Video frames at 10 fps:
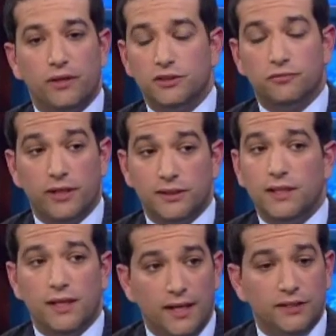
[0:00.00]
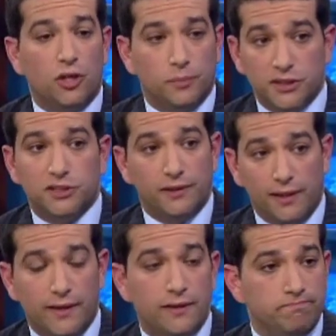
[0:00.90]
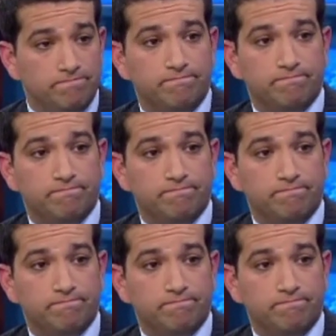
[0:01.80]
because of race. It's our position they did.